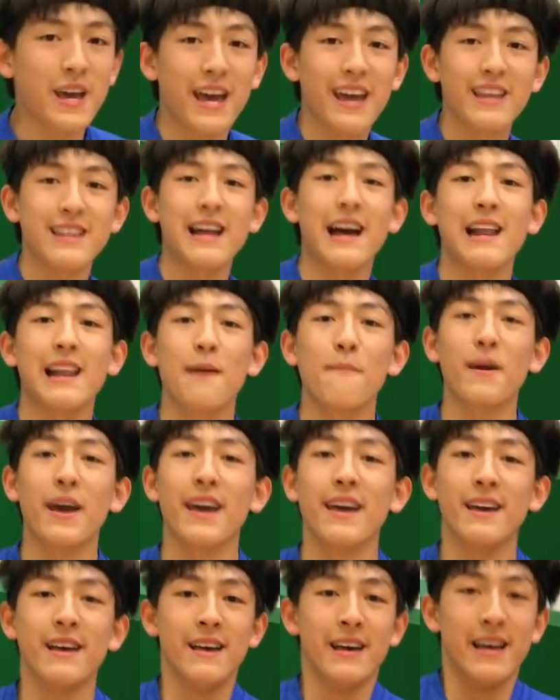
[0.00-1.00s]
hit that limit,
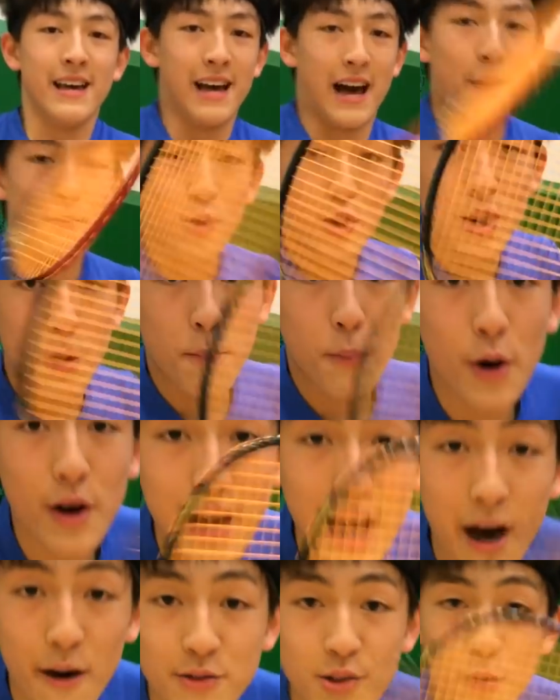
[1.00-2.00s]
I'm gonna put
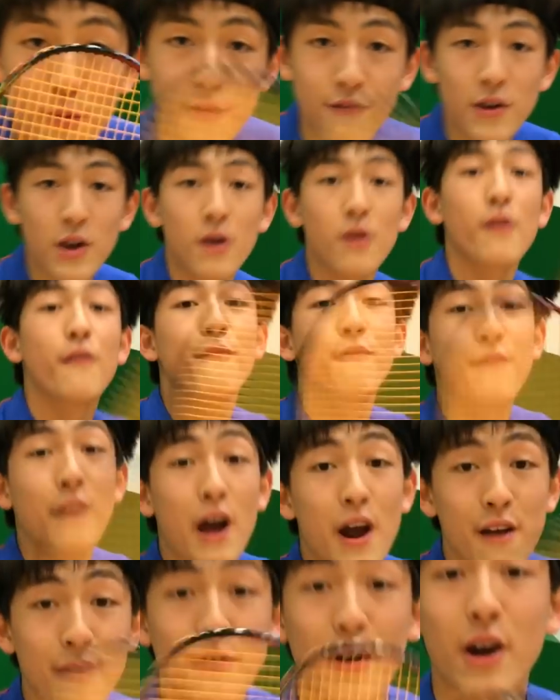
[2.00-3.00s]
out the review
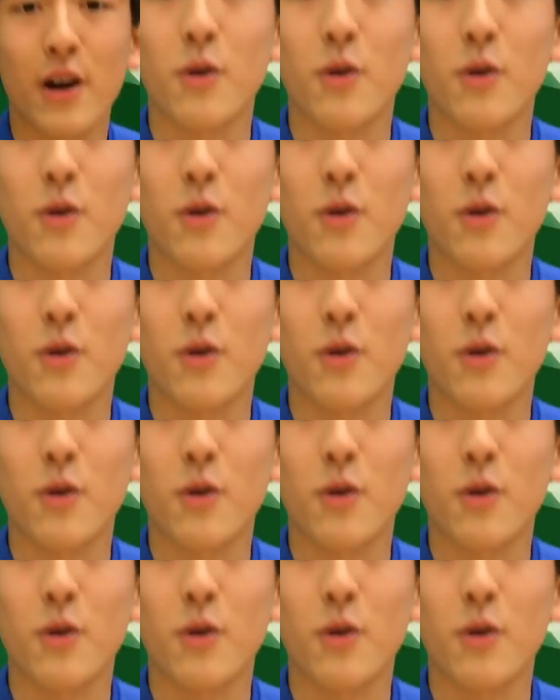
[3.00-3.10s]
very, very